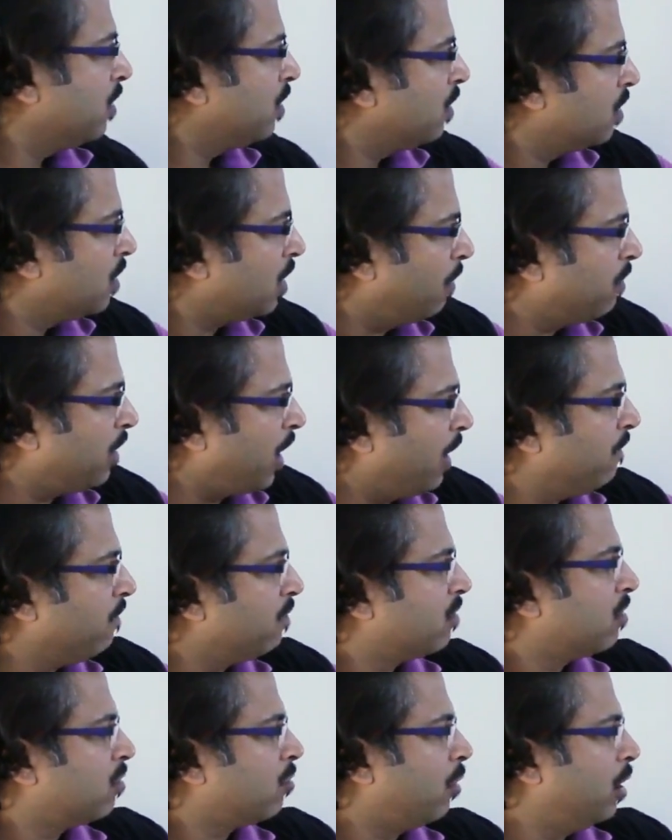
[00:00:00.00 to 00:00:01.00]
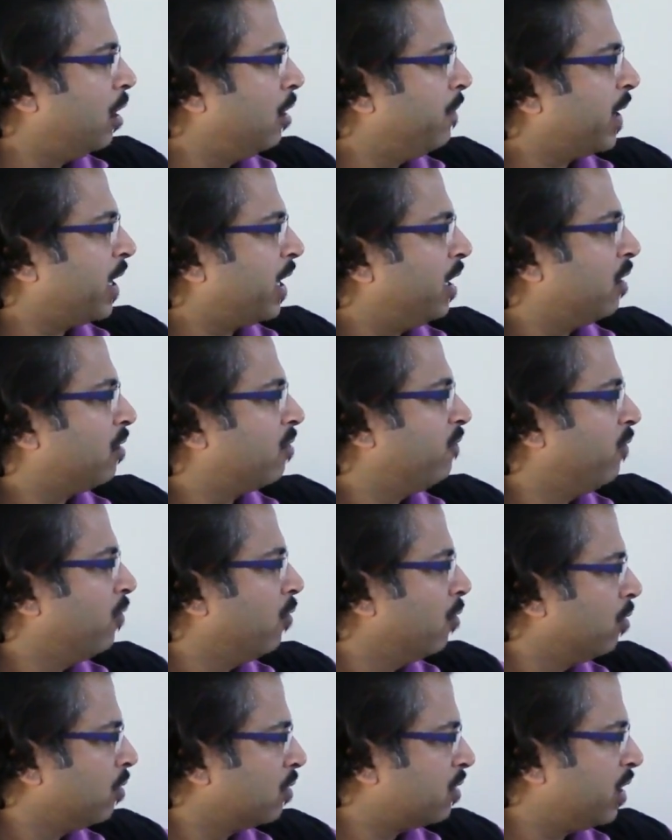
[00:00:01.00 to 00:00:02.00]
Sometimes solid mechanics
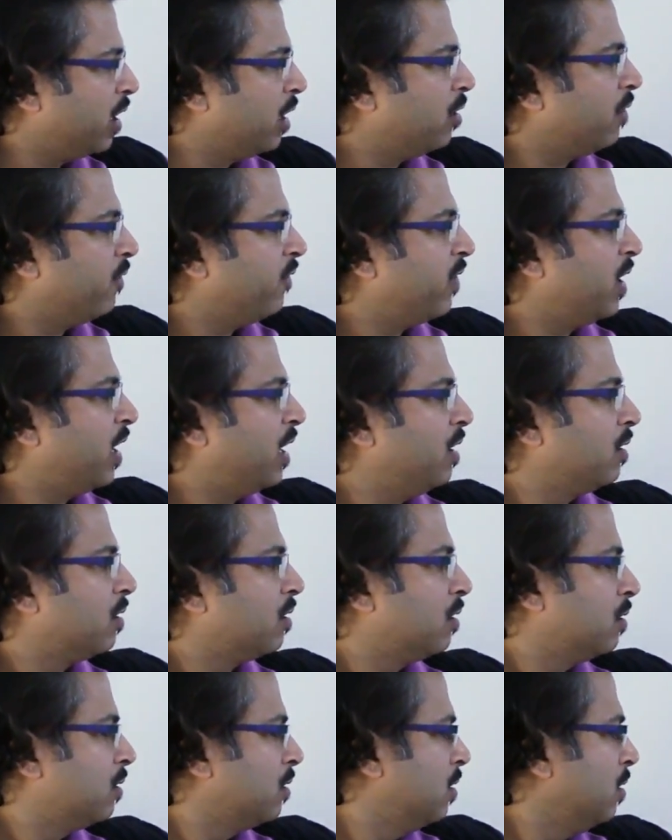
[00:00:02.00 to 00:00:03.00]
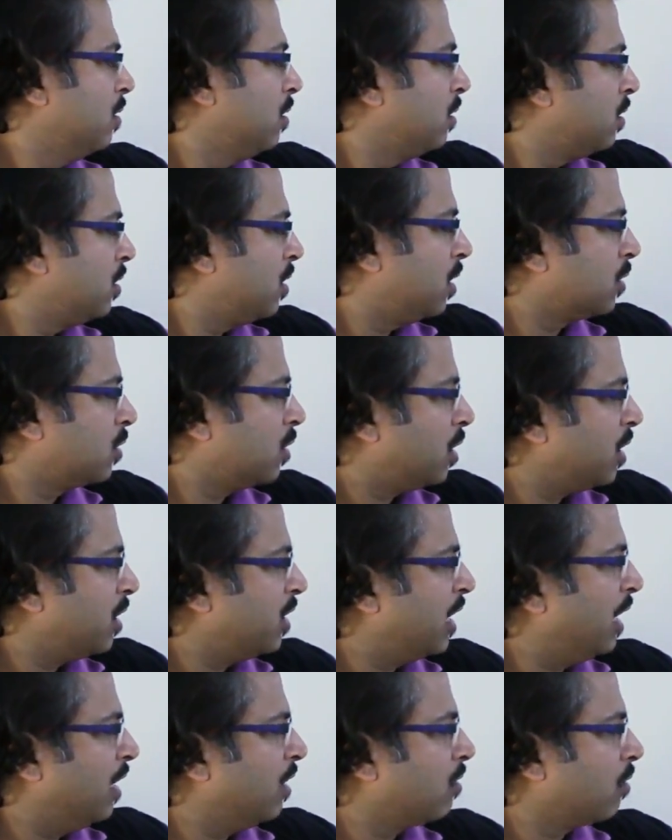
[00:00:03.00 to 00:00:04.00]
4, strength of analysis, structure
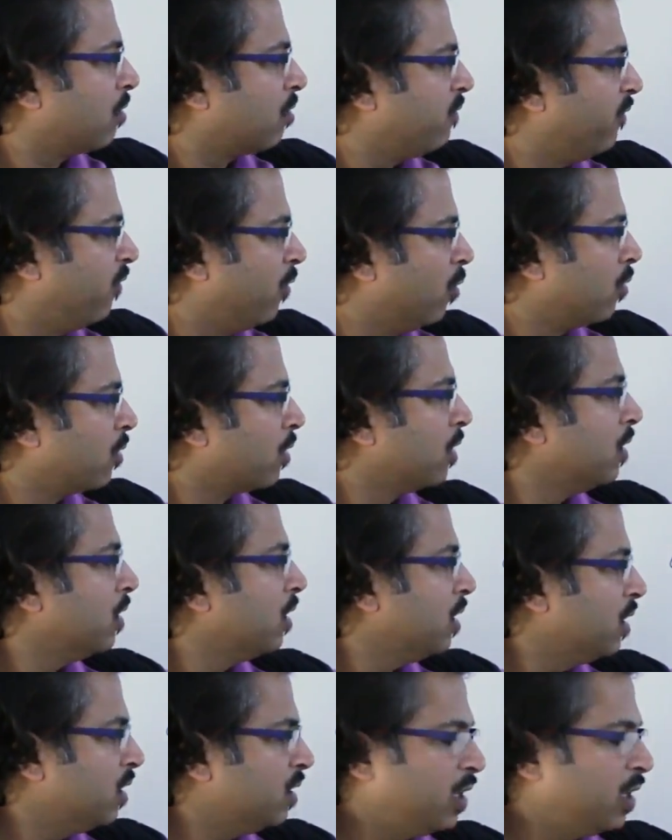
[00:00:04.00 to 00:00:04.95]
analysis 4.